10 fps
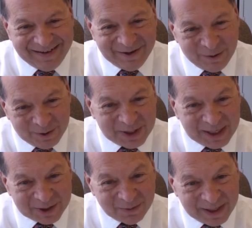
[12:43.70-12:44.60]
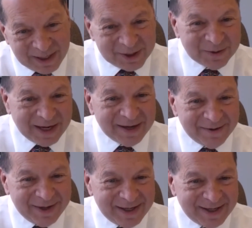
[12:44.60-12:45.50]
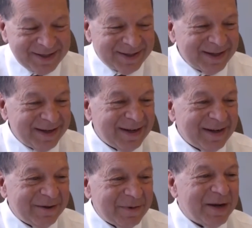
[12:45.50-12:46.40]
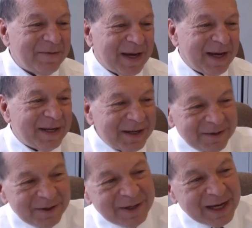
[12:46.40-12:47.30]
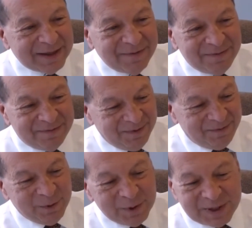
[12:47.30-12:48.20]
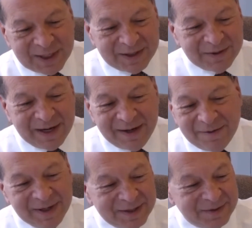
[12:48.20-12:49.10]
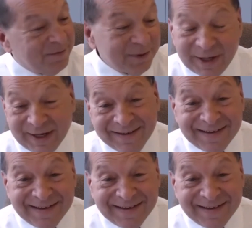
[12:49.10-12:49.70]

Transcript: or 6 weeks or 8 weeks renovating. You get the 4 to 6 to 8 weeks free.